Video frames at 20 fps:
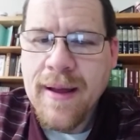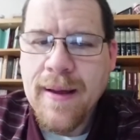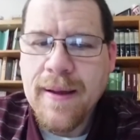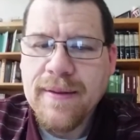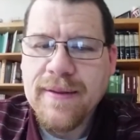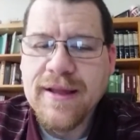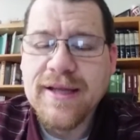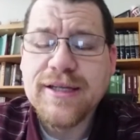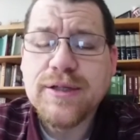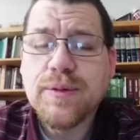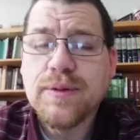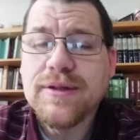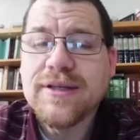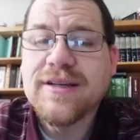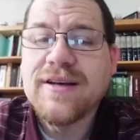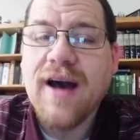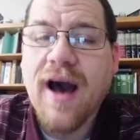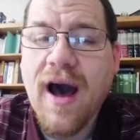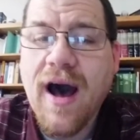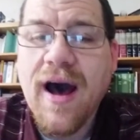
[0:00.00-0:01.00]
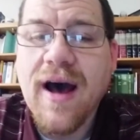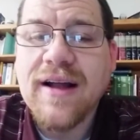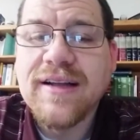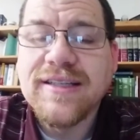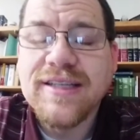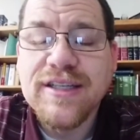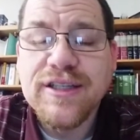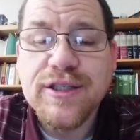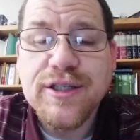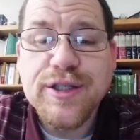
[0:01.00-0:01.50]
This was God's
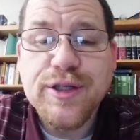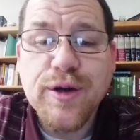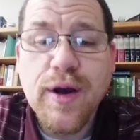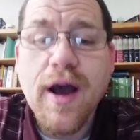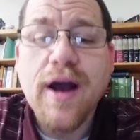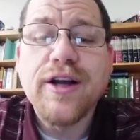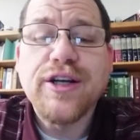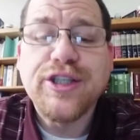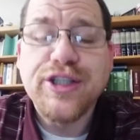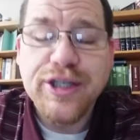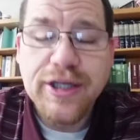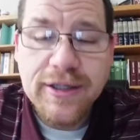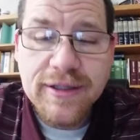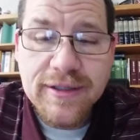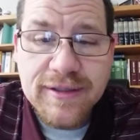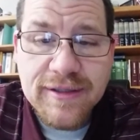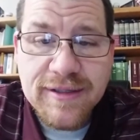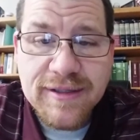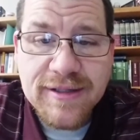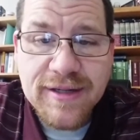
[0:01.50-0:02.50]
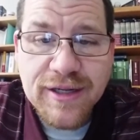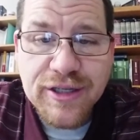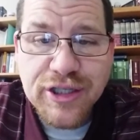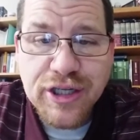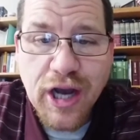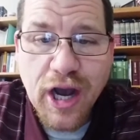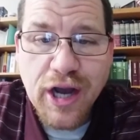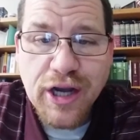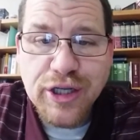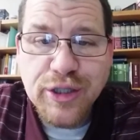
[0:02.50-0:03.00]
instructions to
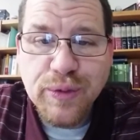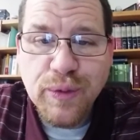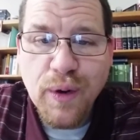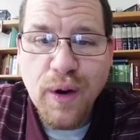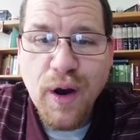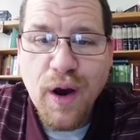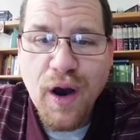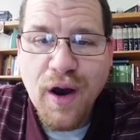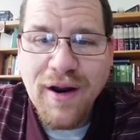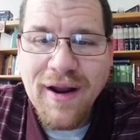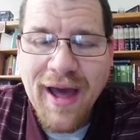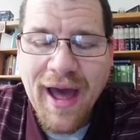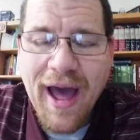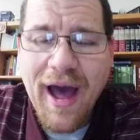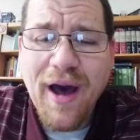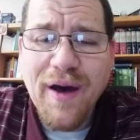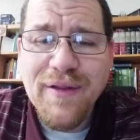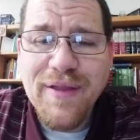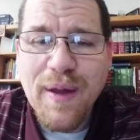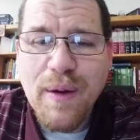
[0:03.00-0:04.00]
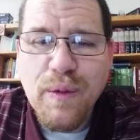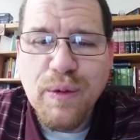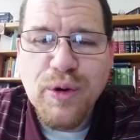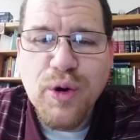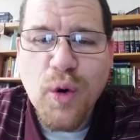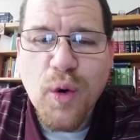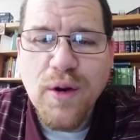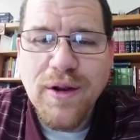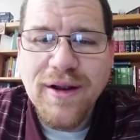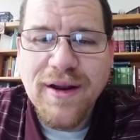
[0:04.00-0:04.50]
Joshua on how they were
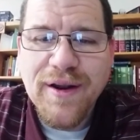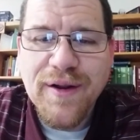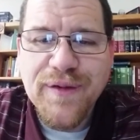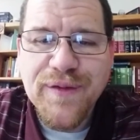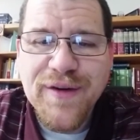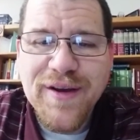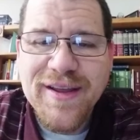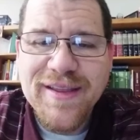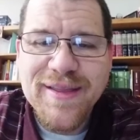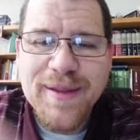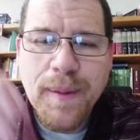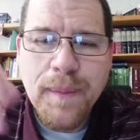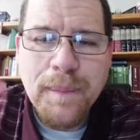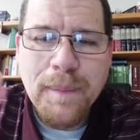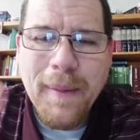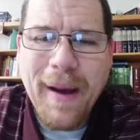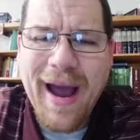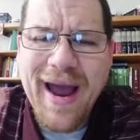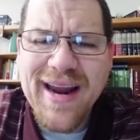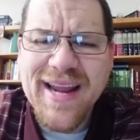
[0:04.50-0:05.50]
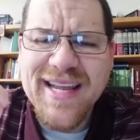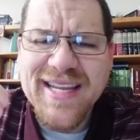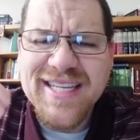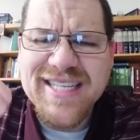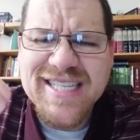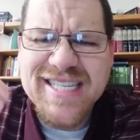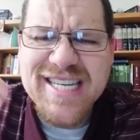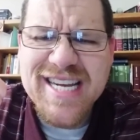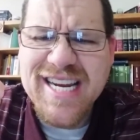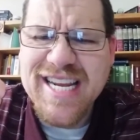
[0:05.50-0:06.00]
going to defeat the mighty
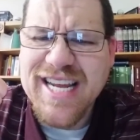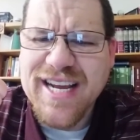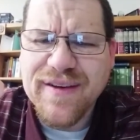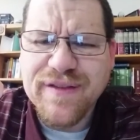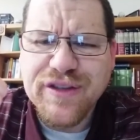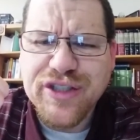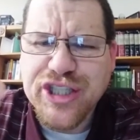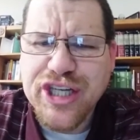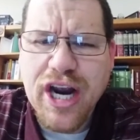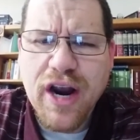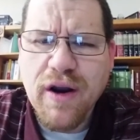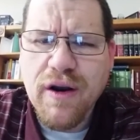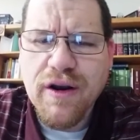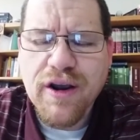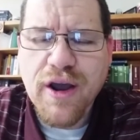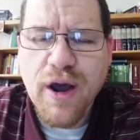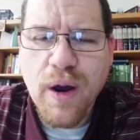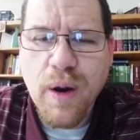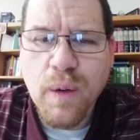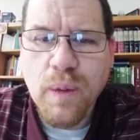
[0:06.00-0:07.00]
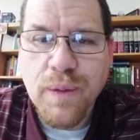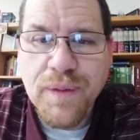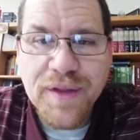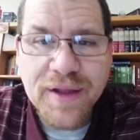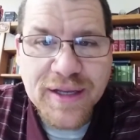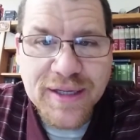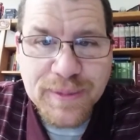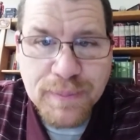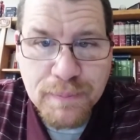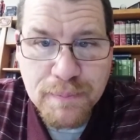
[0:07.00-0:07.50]
city of Jericho with
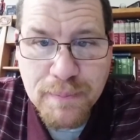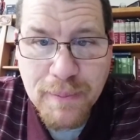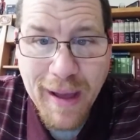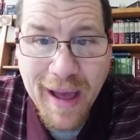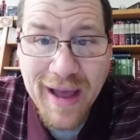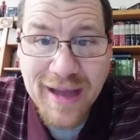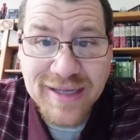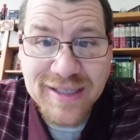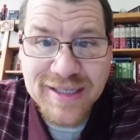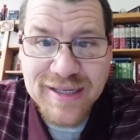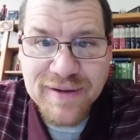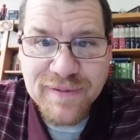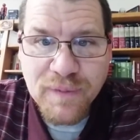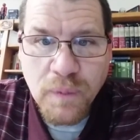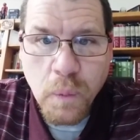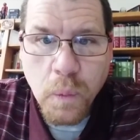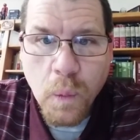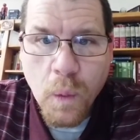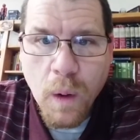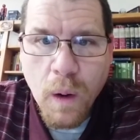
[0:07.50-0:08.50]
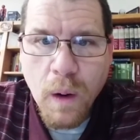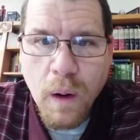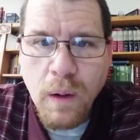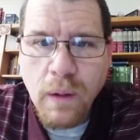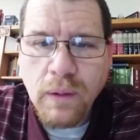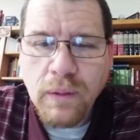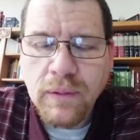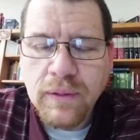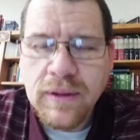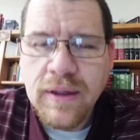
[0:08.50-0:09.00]
its massive
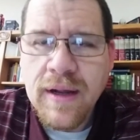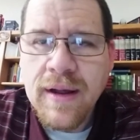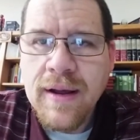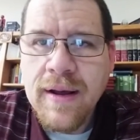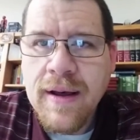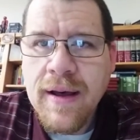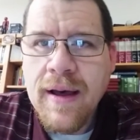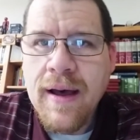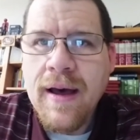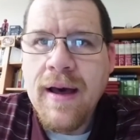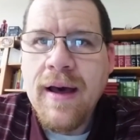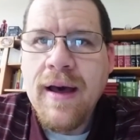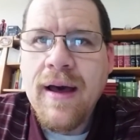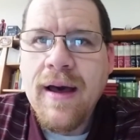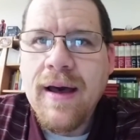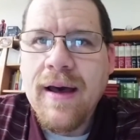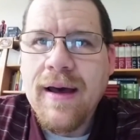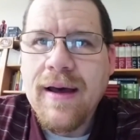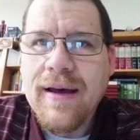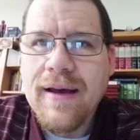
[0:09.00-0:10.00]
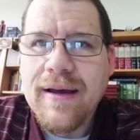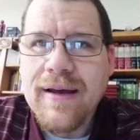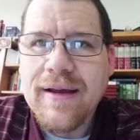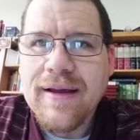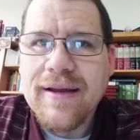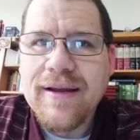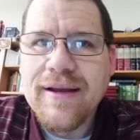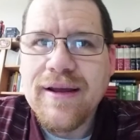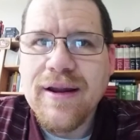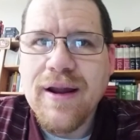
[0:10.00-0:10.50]
wall.
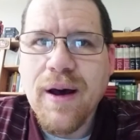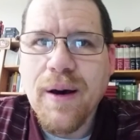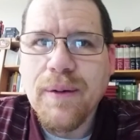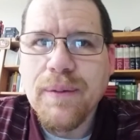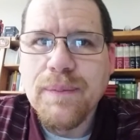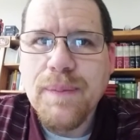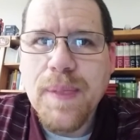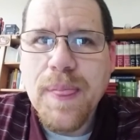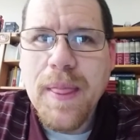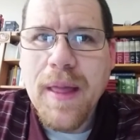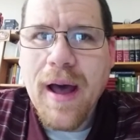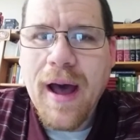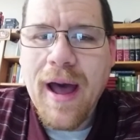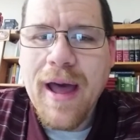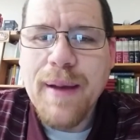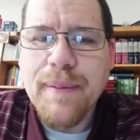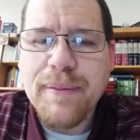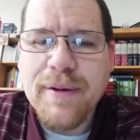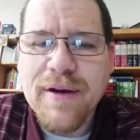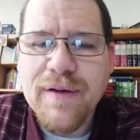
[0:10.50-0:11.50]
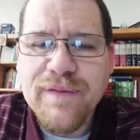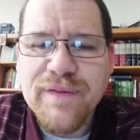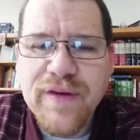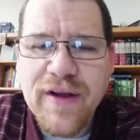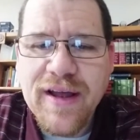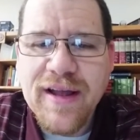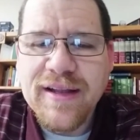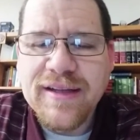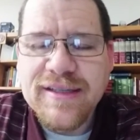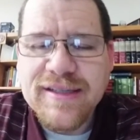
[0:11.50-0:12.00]
I am
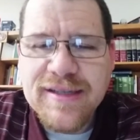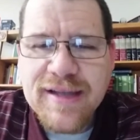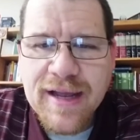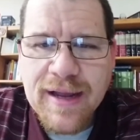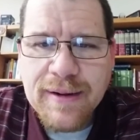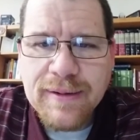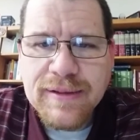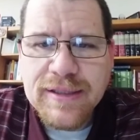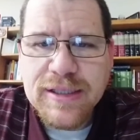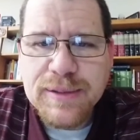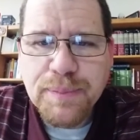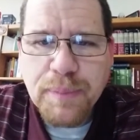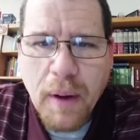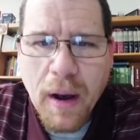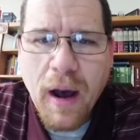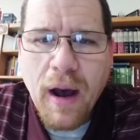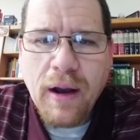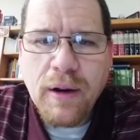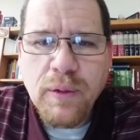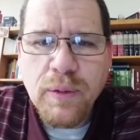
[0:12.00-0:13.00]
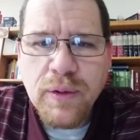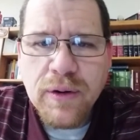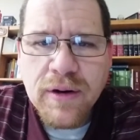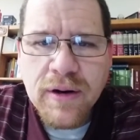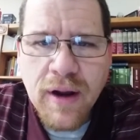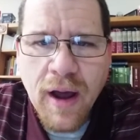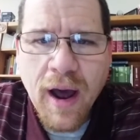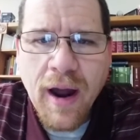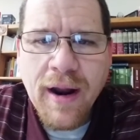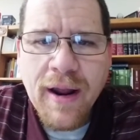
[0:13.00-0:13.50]
convinced that Spock would
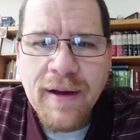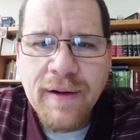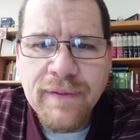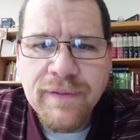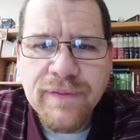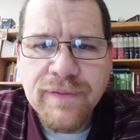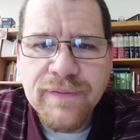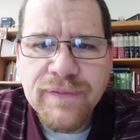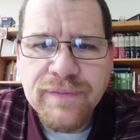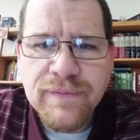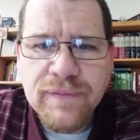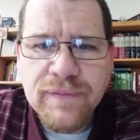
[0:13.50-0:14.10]
not have